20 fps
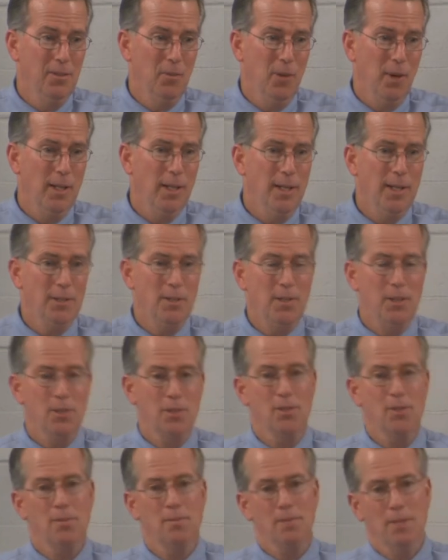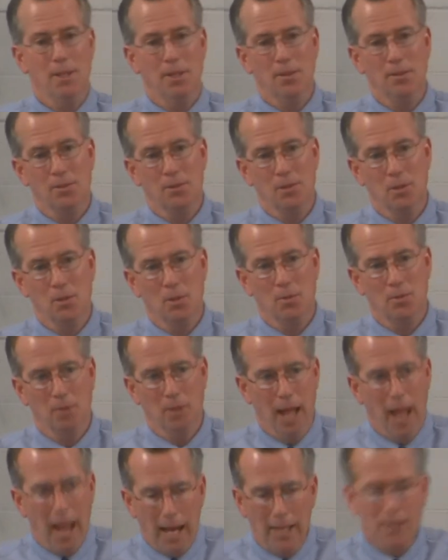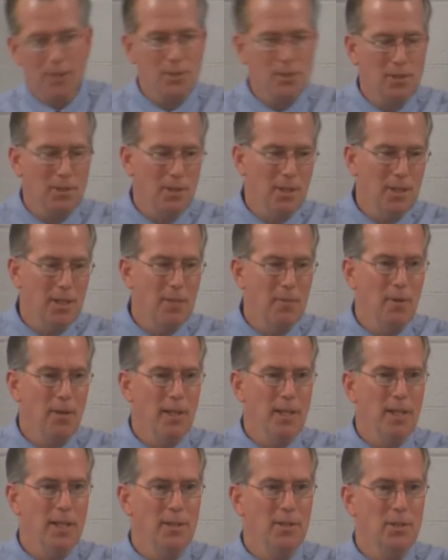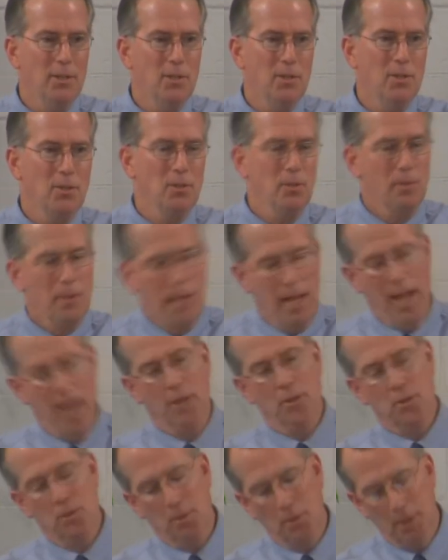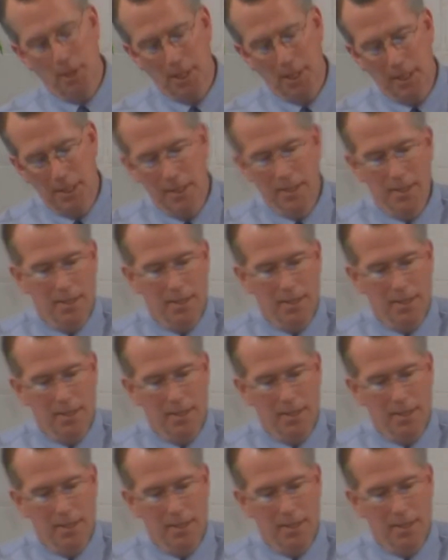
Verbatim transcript: Why not just, you know, sort of laxly? Why not just sort of casually?